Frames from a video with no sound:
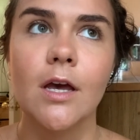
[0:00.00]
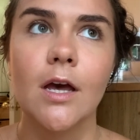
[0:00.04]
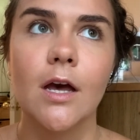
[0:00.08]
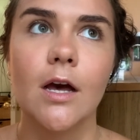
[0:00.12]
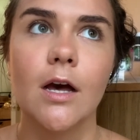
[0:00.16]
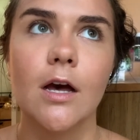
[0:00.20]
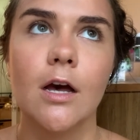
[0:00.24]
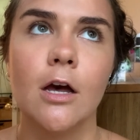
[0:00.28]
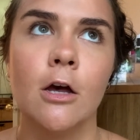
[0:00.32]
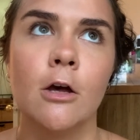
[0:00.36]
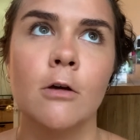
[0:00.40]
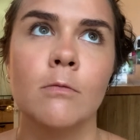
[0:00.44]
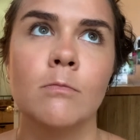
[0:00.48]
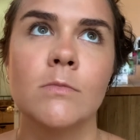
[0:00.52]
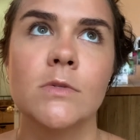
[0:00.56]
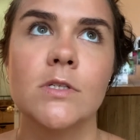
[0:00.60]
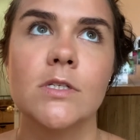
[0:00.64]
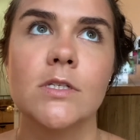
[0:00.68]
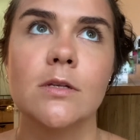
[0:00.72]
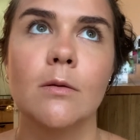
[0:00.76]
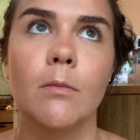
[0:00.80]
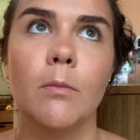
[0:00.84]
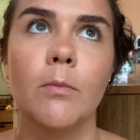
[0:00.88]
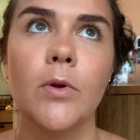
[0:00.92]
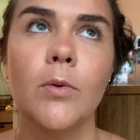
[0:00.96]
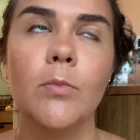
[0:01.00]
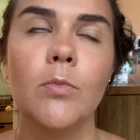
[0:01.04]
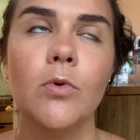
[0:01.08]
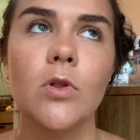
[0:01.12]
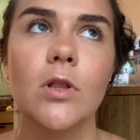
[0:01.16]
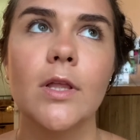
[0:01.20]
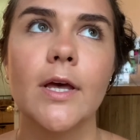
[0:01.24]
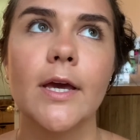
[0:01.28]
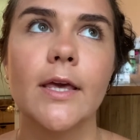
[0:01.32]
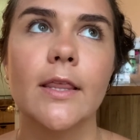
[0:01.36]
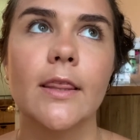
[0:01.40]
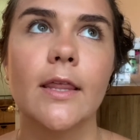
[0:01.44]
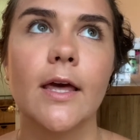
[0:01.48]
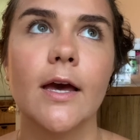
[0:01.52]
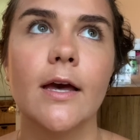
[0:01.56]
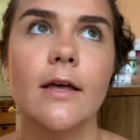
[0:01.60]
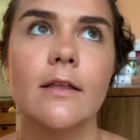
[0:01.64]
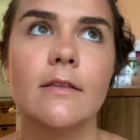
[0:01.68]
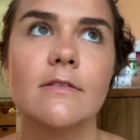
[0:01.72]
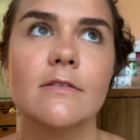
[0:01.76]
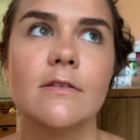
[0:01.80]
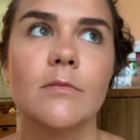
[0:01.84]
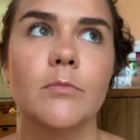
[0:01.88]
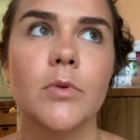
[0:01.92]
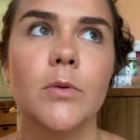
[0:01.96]
Some people like that
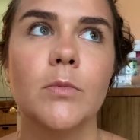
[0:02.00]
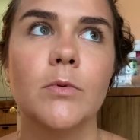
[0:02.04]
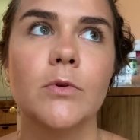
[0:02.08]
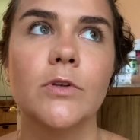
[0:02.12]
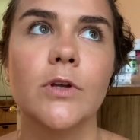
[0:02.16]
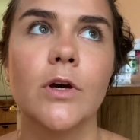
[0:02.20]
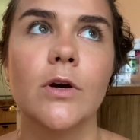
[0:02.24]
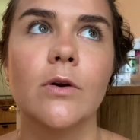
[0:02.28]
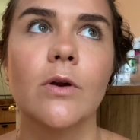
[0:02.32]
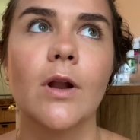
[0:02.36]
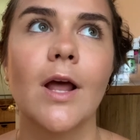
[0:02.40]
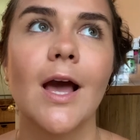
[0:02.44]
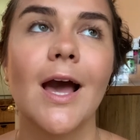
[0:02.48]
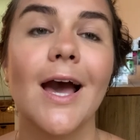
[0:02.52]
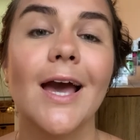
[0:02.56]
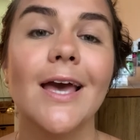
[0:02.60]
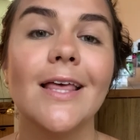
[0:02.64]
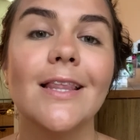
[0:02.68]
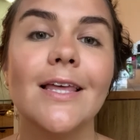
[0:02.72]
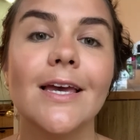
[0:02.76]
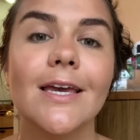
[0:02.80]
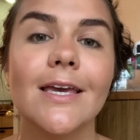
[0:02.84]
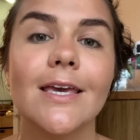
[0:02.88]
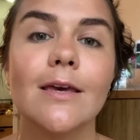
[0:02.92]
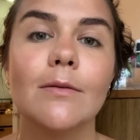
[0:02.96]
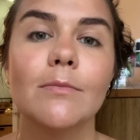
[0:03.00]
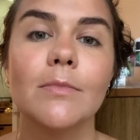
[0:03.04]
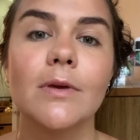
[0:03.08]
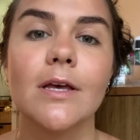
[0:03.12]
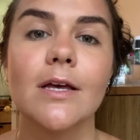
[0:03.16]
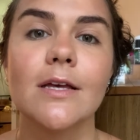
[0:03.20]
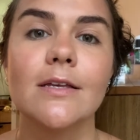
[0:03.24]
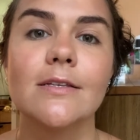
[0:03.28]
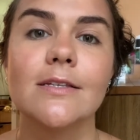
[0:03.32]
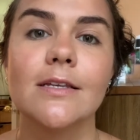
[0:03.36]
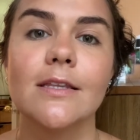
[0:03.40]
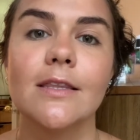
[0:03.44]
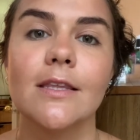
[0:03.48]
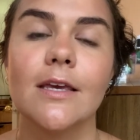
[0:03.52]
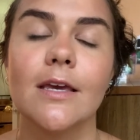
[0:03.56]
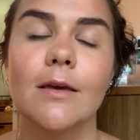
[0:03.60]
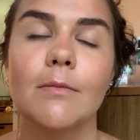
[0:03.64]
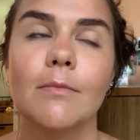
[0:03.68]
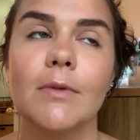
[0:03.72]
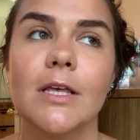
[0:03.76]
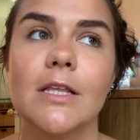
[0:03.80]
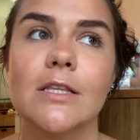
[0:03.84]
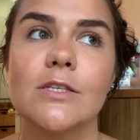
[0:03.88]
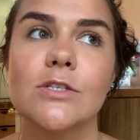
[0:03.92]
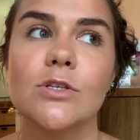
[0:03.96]
and some people don't. I like it because I think it
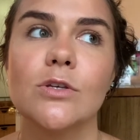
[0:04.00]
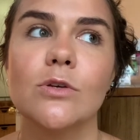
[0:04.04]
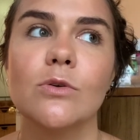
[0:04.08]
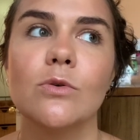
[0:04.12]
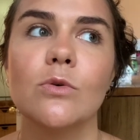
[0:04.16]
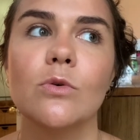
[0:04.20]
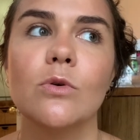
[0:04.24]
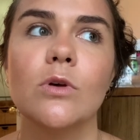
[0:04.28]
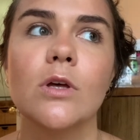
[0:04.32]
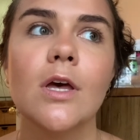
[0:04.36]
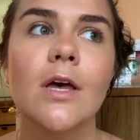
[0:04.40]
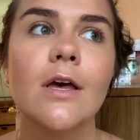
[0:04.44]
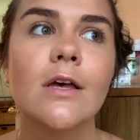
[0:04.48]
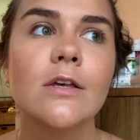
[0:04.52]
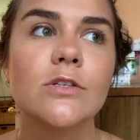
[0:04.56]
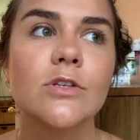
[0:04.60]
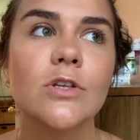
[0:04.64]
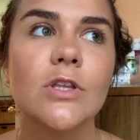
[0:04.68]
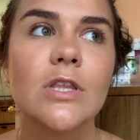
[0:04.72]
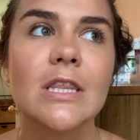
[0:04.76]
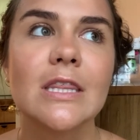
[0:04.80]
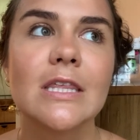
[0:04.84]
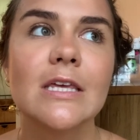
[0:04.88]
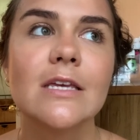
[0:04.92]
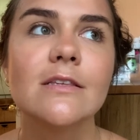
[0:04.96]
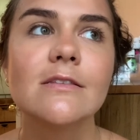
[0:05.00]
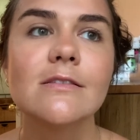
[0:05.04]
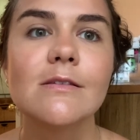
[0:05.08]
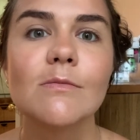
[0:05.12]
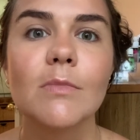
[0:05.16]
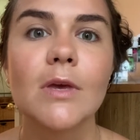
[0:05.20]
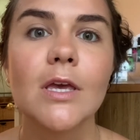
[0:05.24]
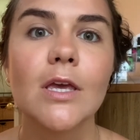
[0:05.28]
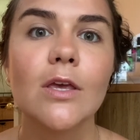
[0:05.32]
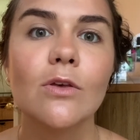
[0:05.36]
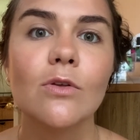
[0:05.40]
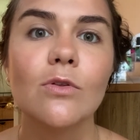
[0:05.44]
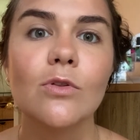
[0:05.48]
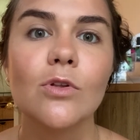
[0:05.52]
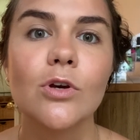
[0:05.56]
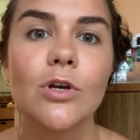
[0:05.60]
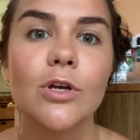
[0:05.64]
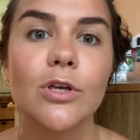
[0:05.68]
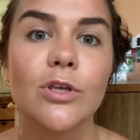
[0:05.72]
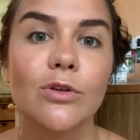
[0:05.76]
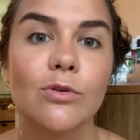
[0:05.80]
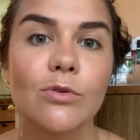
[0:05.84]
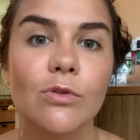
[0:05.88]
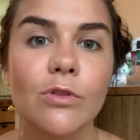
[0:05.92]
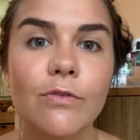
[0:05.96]
makes you, so the things that make you look
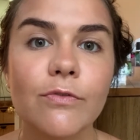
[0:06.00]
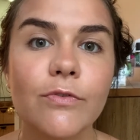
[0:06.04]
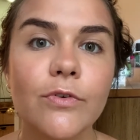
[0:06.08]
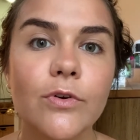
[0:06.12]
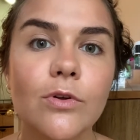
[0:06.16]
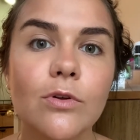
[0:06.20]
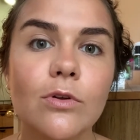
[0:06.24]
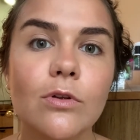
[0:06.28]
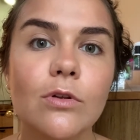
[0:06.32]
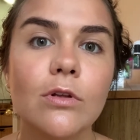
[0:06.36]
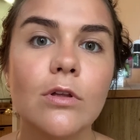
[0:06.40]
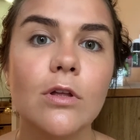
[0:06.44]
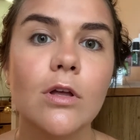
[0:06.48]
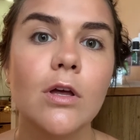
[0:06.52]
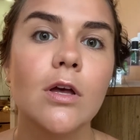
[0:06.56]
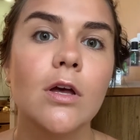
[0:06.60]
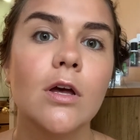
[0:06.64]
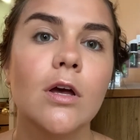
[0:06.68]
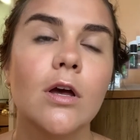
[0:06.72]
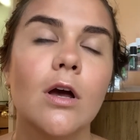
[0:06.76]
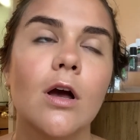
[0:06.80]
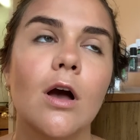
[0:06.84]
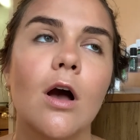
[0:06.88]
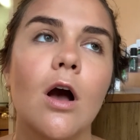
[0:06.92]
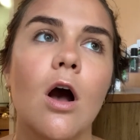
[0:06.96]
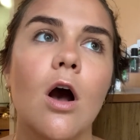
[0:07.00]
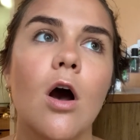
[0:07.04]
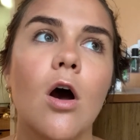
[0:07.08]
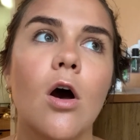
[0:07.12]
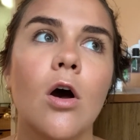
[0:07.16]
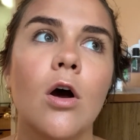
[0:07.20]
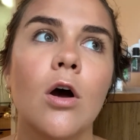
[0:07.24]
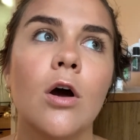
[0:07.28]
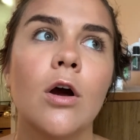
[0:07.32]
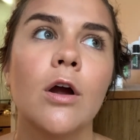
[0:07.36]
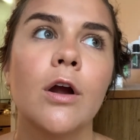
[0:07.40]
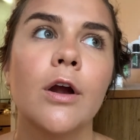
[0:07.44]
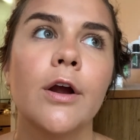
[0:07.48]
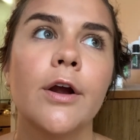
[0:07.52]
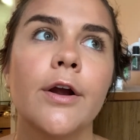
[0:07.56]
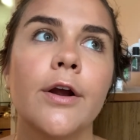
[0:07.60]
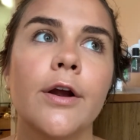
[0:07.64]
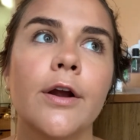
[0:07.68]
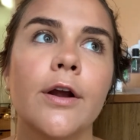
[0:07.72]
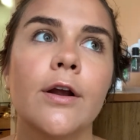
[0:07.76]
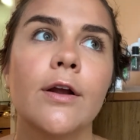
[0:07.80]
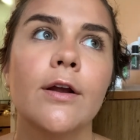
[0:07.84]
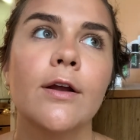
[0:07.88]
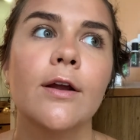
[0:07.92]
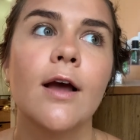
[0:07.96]
youthful
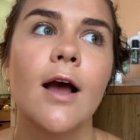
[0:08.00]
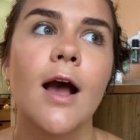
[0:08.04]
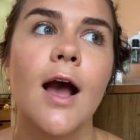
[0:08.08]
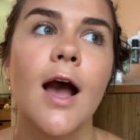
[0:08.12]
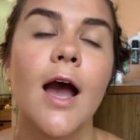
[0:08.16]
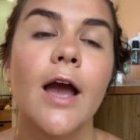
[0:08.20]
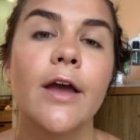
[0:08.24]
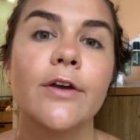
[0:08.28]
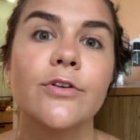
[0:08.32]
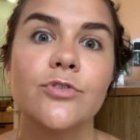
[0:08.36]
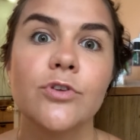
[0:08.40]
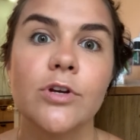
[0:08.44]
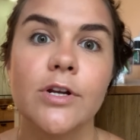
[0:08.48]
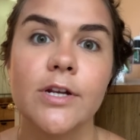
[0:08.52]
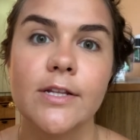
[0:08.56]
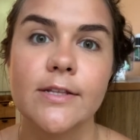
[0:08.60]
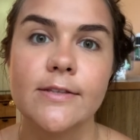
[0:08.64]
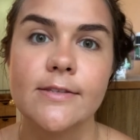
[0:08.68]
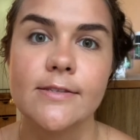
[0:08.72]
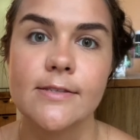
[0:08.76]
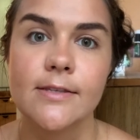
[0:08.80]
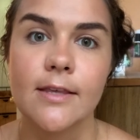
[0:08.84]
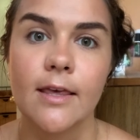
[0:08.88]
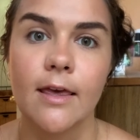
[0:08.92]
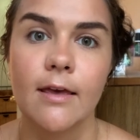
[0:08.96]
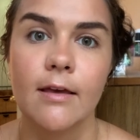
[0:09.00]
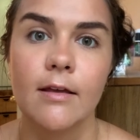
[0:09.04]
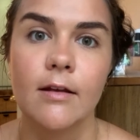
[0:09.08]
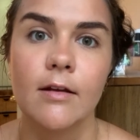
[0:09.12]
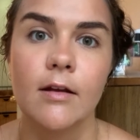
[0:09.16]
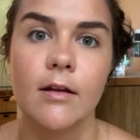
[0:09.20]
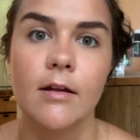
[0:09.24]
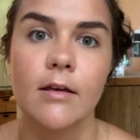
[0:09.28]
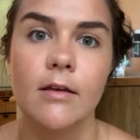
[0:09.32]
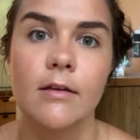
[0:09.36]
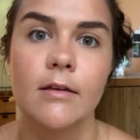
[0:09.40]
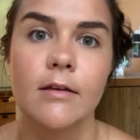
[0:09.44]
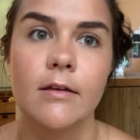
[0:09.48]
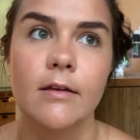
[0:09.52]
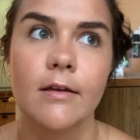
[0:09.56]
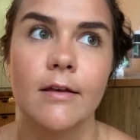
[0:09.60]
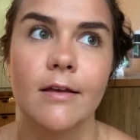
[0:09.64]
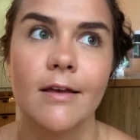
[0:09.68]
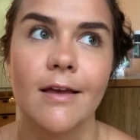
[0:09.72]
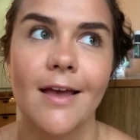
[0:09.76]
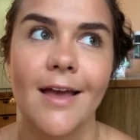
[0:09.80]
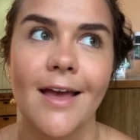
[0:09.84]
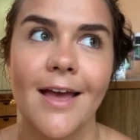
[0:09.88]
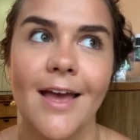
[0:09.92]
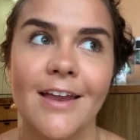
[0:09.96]
are hydrated skin
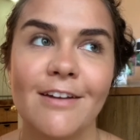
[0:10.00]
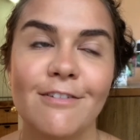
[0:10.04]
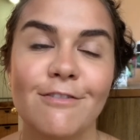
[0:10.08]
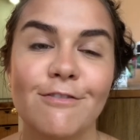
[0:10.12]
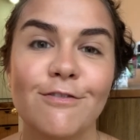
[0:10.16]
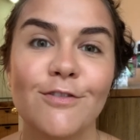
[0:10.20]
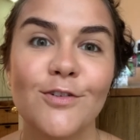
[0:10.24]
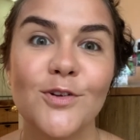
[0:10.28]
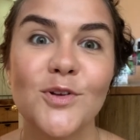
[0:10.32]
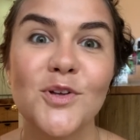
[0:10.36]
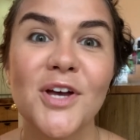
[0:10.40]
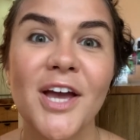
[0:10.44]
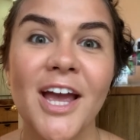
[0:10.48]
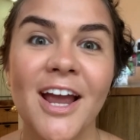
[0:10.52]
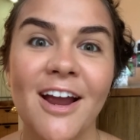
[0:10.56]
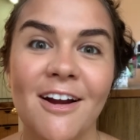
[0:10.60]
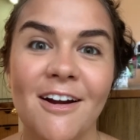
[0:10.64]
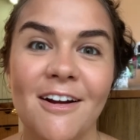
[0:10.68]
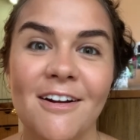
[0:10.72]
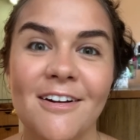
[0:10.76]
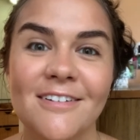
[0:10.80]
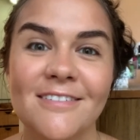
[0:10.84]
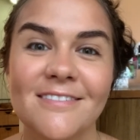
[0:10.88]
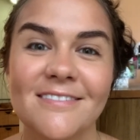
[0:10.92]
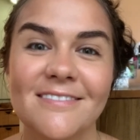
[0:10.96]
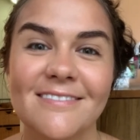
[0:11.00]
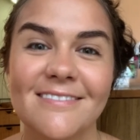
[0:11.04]
and full hair.